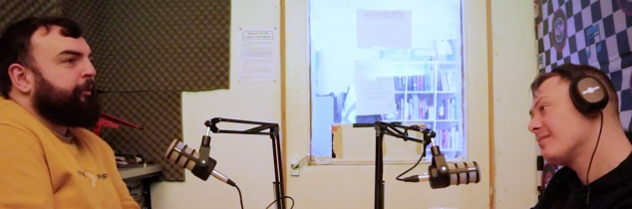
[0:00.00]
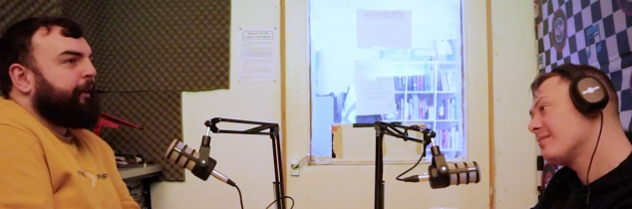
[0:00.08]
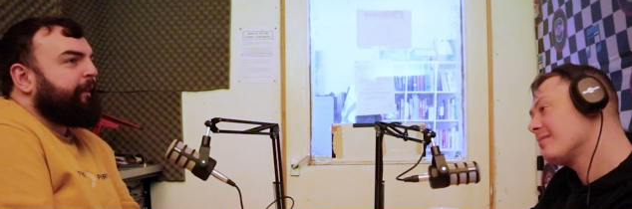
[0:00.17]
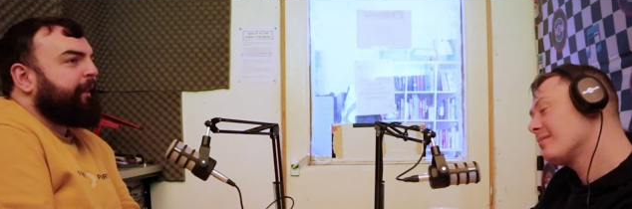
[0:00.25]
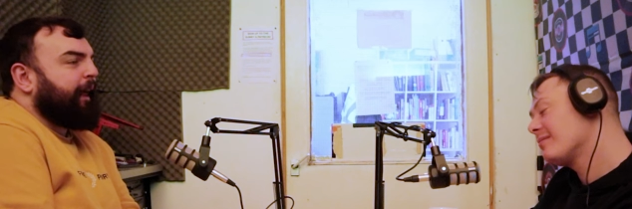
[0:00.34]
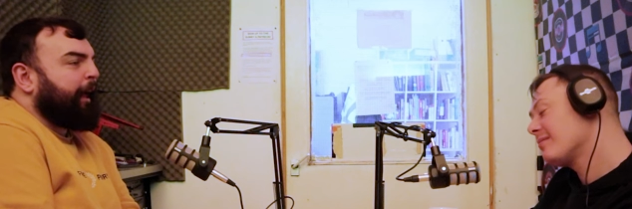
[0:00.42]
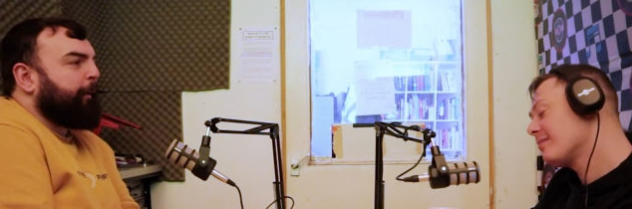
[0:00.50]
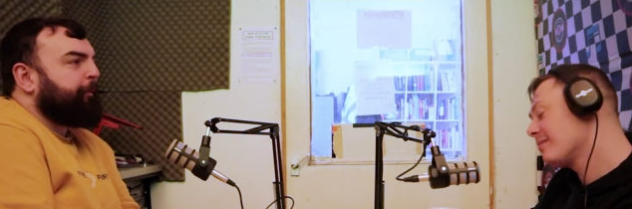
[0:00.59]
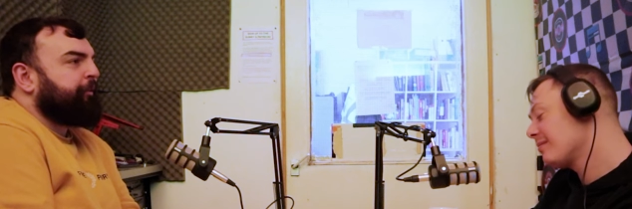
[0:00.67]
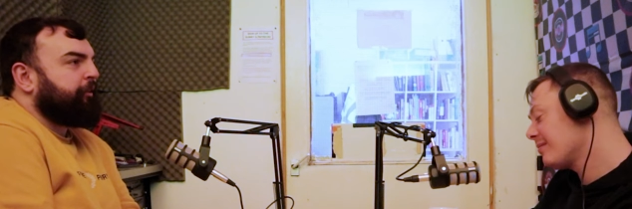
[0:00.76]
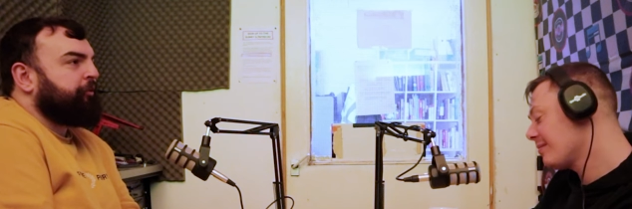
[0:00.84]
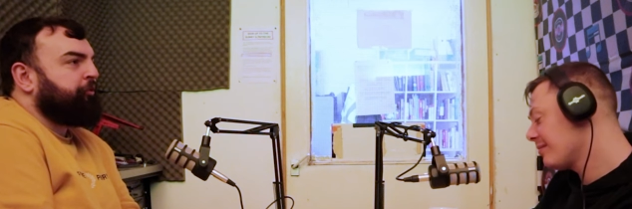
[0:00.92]
Speaker 1: would think that
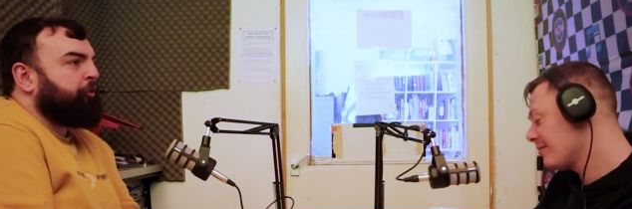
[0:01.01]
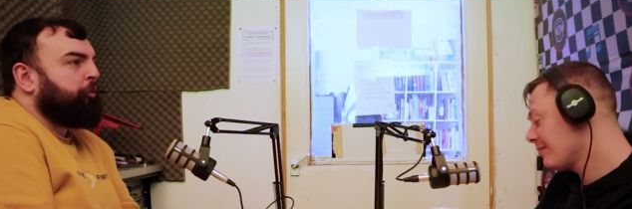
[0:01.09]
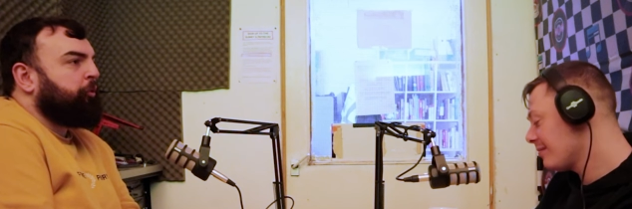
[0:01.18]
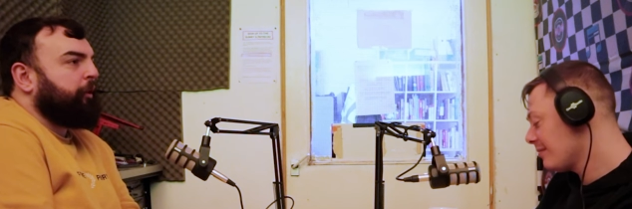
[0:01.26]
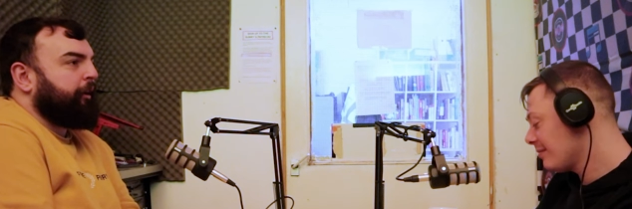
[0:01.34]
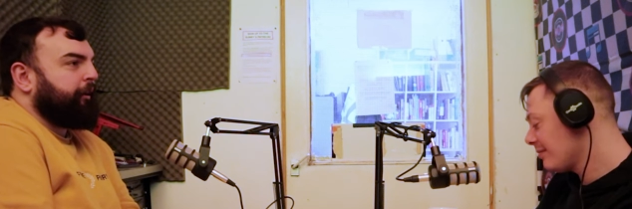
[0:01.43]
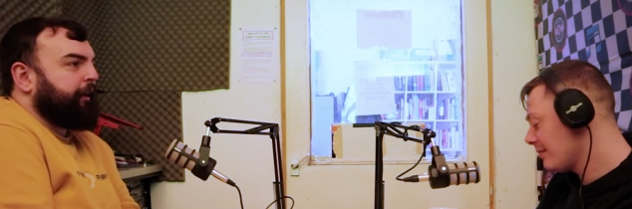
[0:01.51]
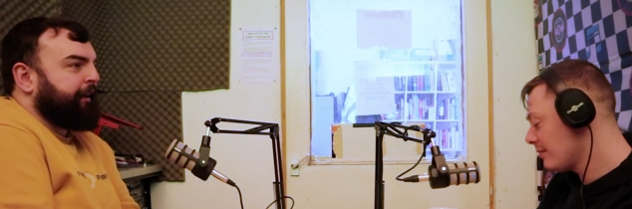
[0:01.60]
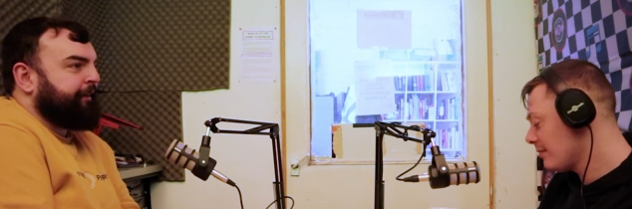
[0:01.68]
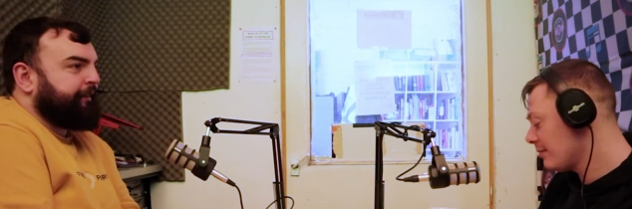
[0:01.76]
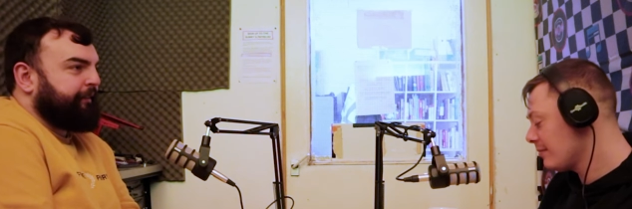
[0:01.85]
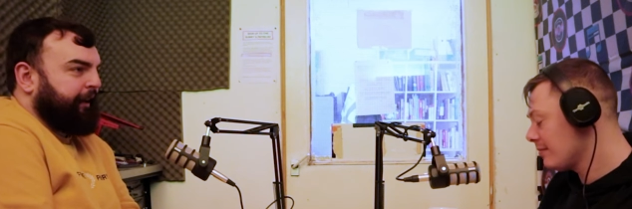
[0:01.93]
Hibs are due
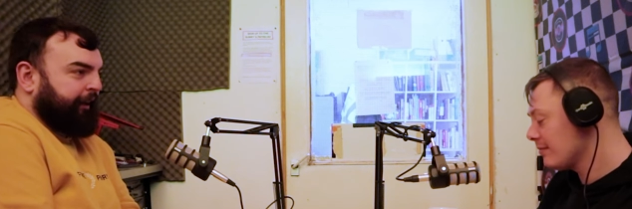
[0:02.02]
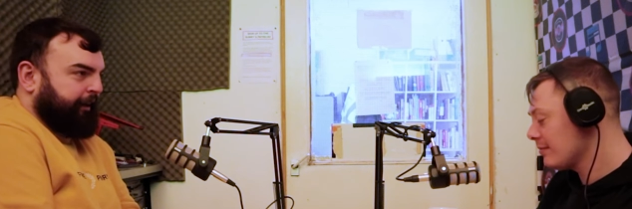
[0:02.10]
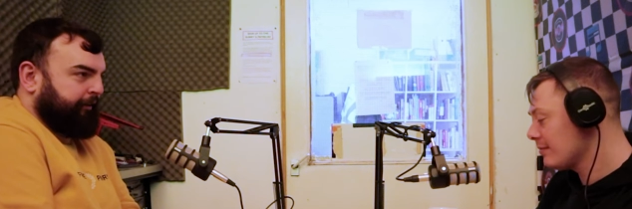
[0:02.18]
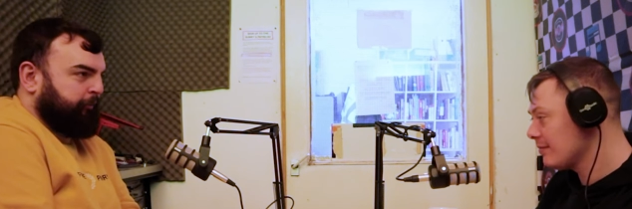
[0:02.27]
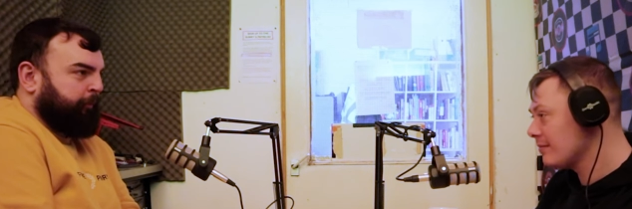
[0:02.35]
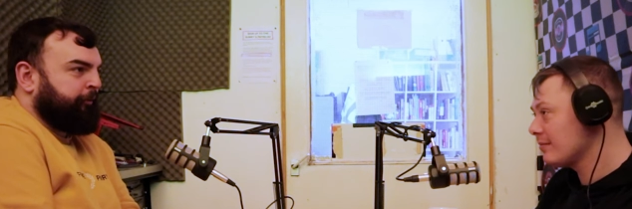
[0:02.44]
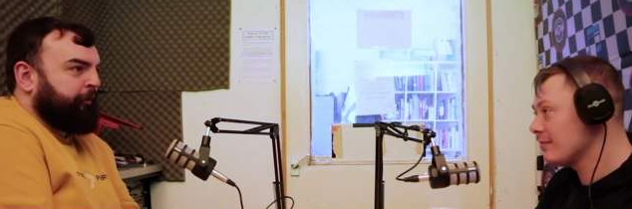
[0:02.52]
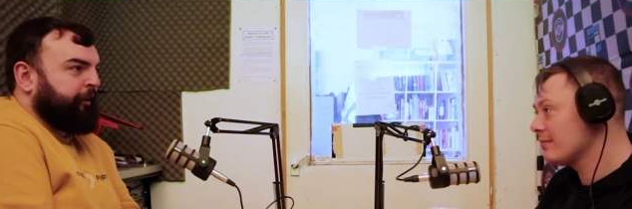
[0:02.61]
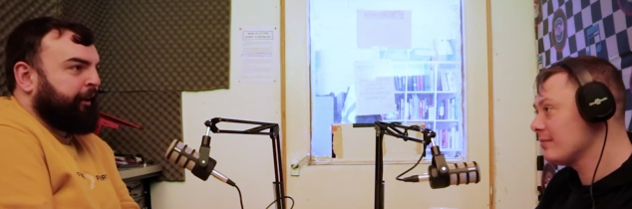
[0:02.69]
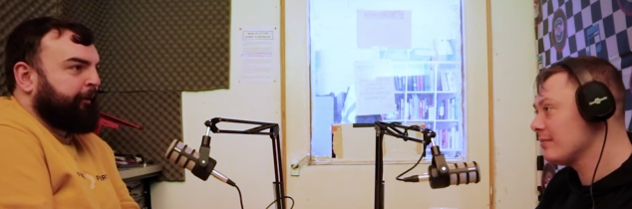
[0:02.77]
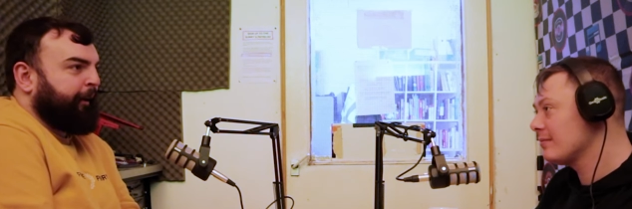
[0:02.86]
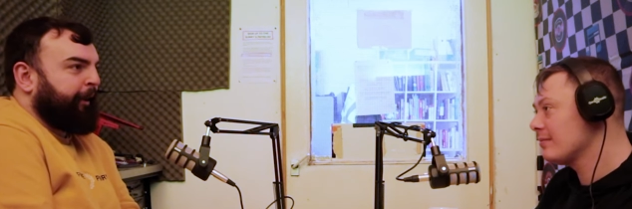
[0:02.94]
a wee
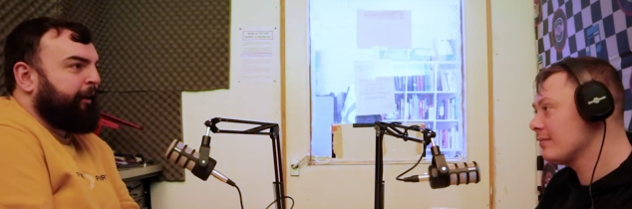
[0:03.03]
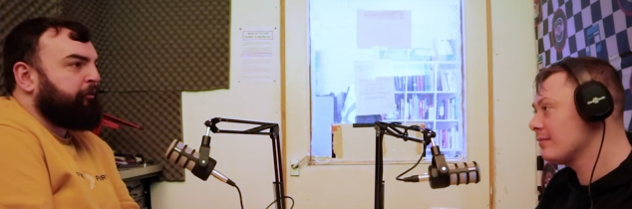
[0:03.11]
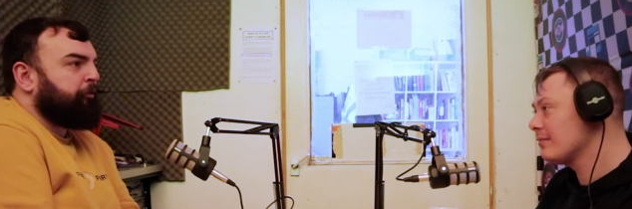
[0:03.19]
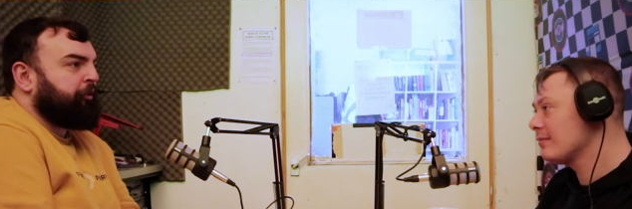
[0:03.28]
run here, but I think